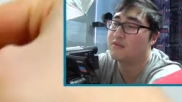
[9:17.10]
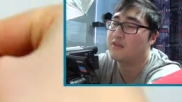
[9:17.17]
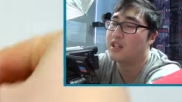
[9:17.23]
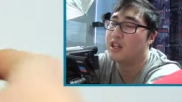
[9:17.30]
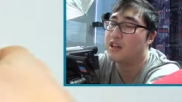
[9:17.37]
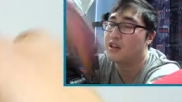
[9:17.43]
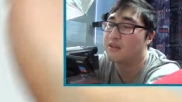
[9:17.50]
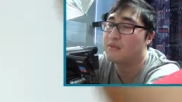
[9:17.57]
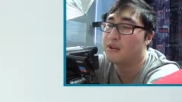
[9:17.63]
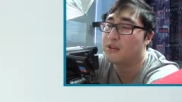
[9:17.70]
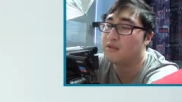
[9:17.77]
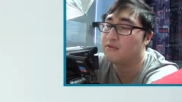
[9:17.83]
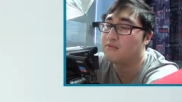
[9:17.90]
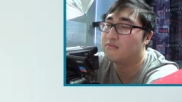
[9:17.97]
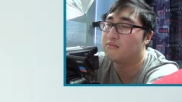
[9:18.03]

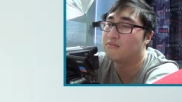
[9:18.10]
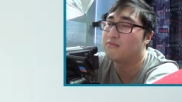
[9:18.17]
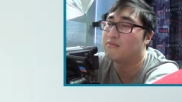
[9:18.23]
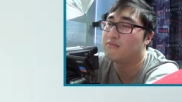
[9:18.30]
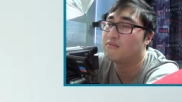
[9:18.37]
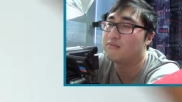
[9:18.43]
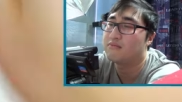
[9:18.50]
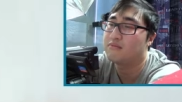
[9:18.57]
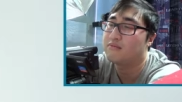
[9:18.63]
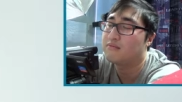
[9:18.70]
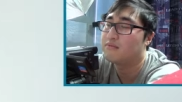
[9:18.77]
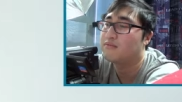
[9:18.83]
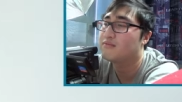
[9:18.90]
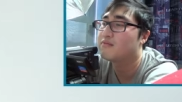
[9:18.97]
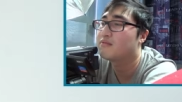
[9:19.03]
Terrible.
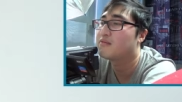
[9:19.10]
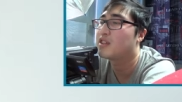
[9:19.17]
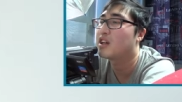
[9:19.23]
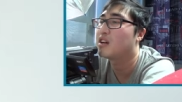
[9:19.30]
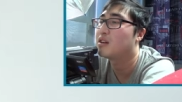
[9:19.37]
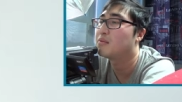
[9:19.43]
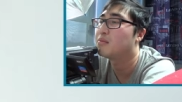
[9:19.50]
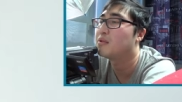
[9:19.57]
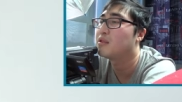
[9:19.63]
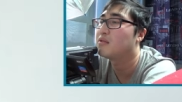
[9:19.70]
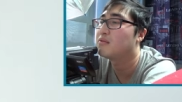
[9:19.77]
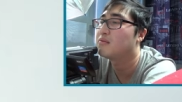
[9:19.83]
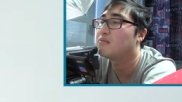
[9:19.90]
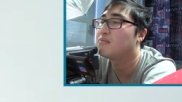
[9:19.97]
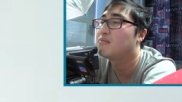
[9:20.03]

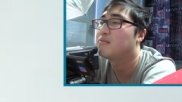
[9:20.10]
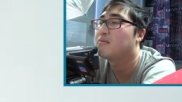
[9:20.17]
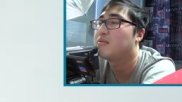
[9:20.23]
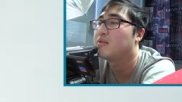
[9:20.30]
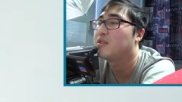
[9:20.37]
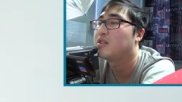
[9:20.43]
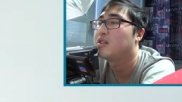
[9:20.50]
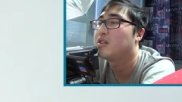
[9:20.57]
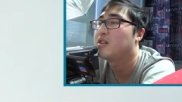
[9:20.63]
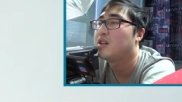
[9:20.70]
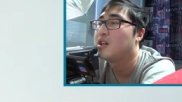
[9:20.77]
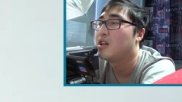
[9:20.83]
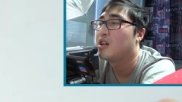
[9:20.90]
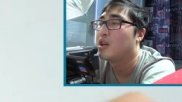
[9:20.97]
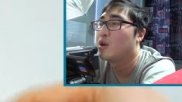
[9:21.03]
Terrible.
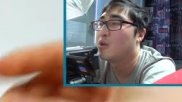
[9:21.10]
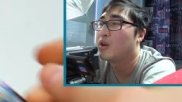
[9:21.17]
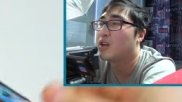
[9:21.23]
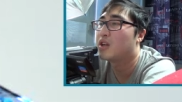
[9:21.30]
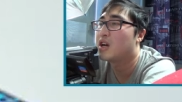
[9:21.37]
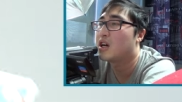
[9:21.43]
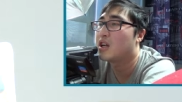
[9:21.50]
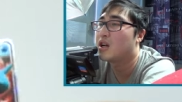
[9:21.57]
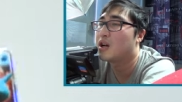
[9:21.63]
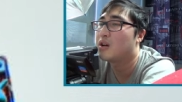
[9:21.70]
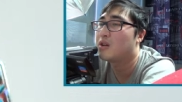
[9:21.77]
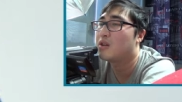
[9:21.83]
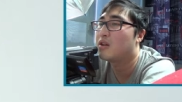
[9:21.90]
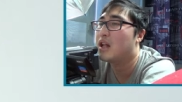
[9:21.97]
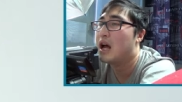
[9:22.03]
We
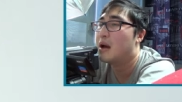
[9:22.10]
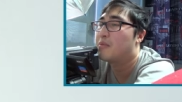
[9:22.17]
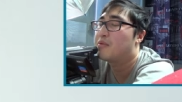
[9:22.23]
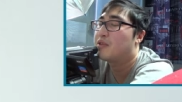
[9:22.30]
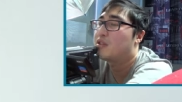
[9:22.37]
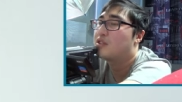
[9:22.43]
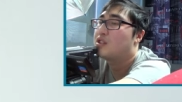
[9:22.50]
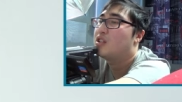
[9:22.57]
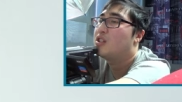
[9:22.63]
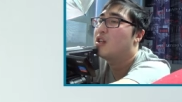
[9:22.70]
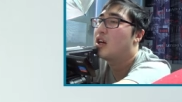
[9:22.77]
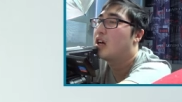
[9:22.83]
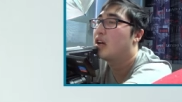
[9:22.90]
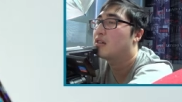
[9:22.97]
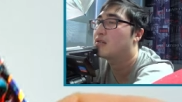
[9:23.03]
got a Lapras G
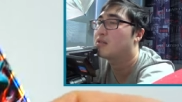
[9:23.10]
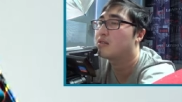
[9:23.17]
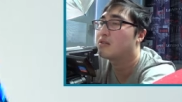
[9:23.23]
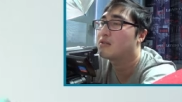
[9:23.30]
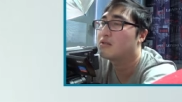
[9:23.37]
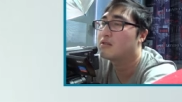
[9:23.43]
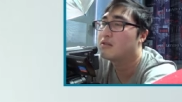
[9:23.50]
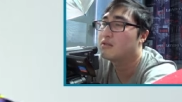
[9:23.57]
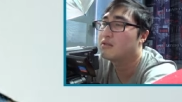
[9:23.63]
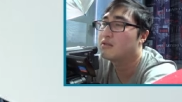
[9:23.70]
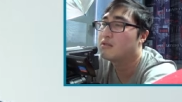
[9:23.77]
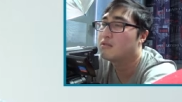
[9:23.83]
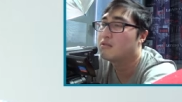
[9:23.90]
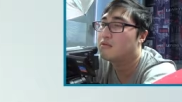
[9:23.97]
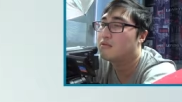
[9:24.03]
X
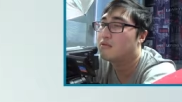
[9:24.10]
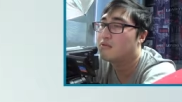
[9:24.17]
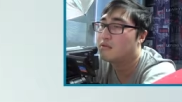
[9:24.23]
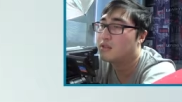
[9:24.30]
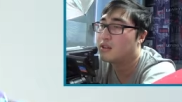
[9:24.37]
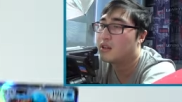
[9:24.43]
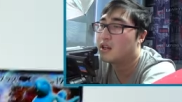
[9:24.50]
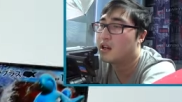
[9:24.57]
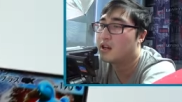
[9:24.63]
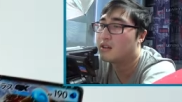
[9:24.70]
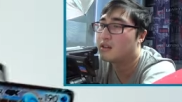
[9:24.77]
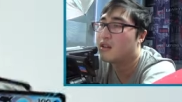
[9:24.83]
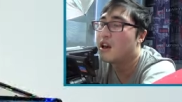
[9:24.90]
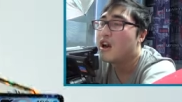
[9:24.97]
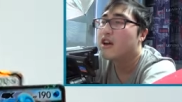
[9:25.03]

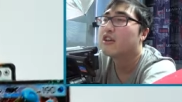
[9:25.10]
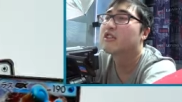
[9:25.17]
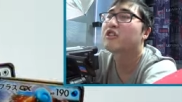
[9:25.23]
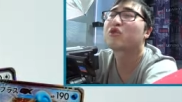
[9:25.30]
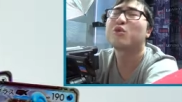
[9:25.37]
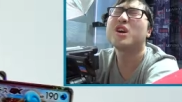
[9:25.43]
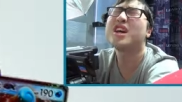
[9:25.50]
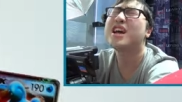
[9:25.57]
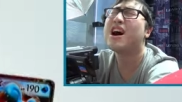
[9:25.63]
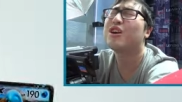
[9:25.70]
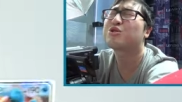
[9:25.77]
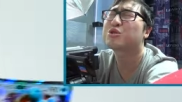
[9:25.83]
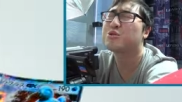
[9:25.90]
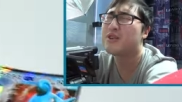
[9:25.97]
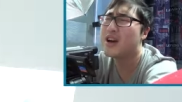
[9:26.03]
and three
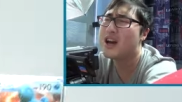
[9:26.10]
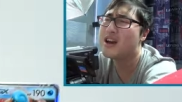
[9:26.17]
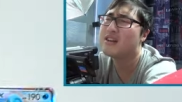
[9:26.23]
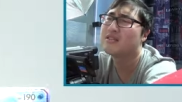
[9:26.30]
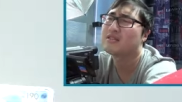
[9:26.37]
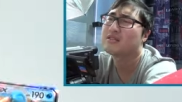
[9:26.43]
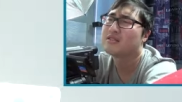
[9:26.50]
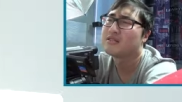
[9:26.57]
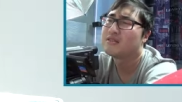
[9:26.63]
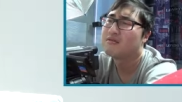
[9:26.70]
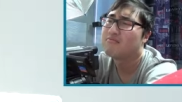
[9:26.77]
Ultra Rares!